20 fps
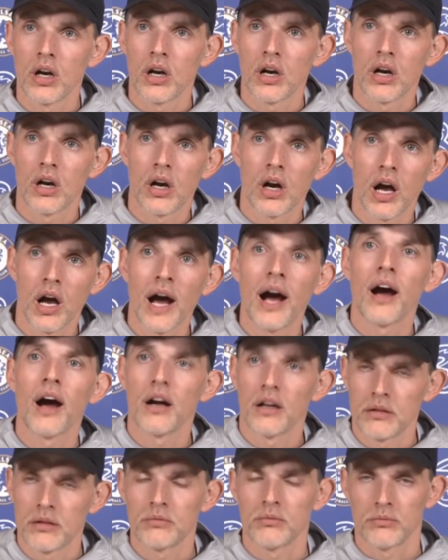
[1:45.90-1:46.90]
Yeah, that's
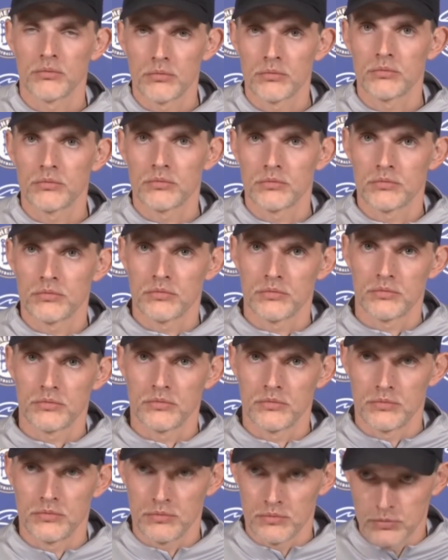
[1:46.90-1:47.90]
right. Yeah, DJ.
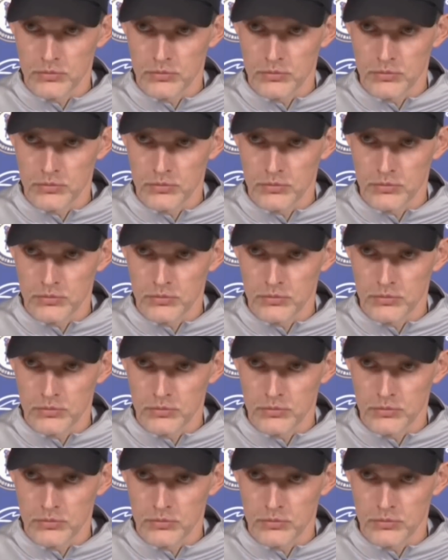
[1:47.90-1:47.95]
